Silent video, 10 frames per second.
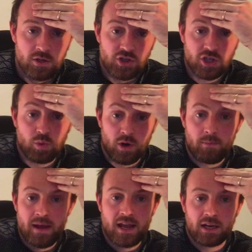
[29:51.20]
Just want to
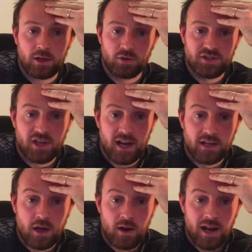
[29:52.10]
make a little side
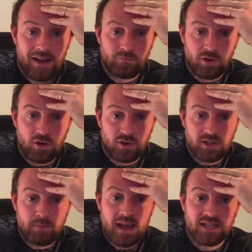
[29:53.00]
note, and I haven't really got
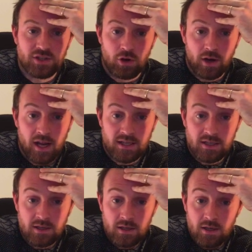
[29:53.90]
space on it,
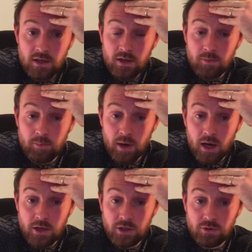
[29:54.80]

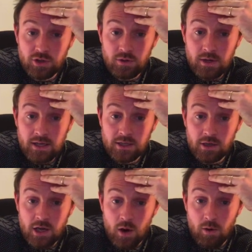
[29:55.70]
but you do need to
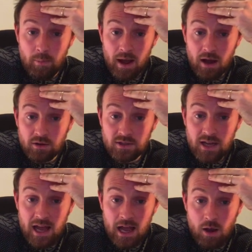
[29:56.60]
know about
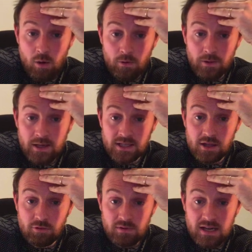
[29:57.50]
how these
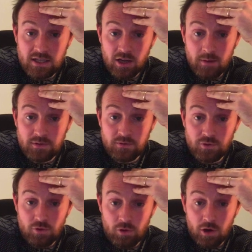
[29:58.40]
three types of
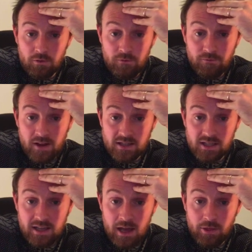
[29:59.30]
neuron fit
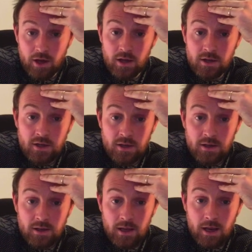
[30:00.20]
together
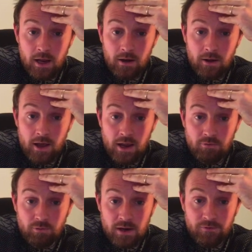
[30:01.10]
in a
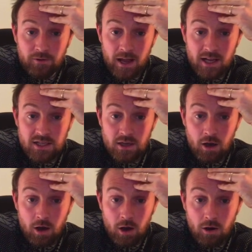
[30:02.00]
reflex
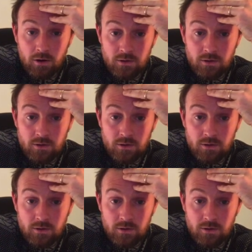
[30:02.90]
arc.